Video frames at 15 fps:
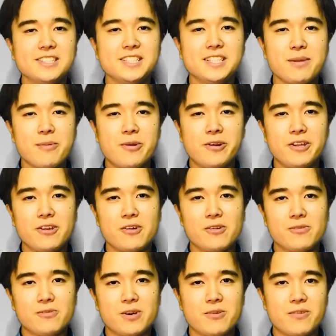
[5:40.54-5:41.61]
a summary
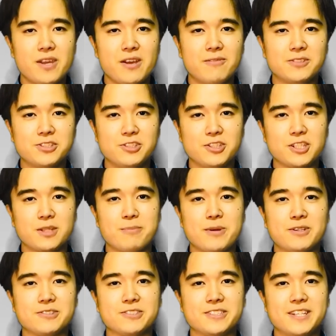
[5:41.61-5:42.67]
of what we have talked
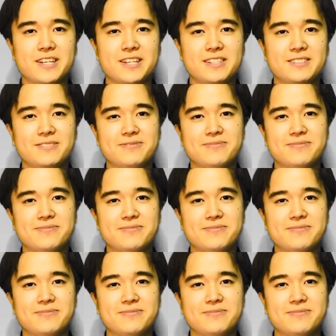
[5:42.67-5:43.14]
about today.